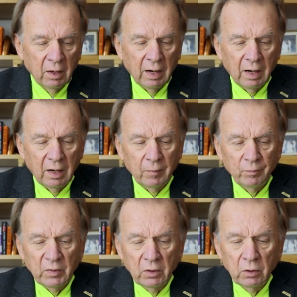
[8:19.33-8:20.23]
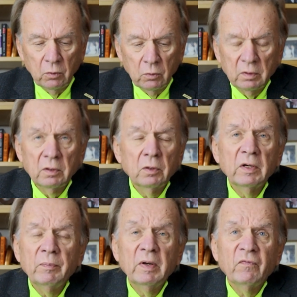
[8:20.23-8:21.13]
um, who who
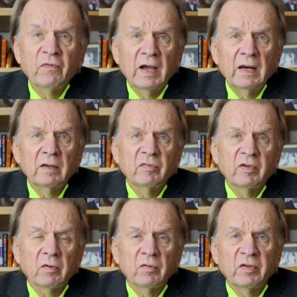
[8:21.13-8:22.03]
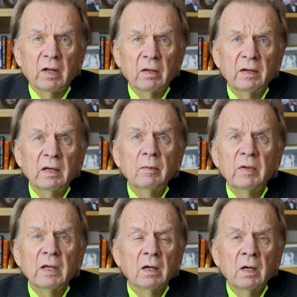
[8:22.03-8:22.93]
had been fighting sickle cell
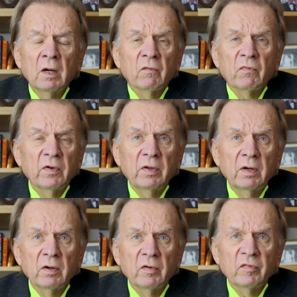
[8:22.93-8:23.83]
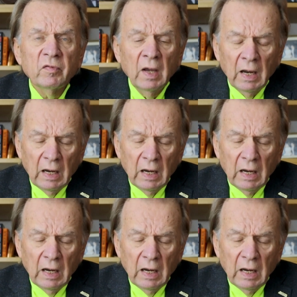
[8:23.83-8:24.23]
anemia for years,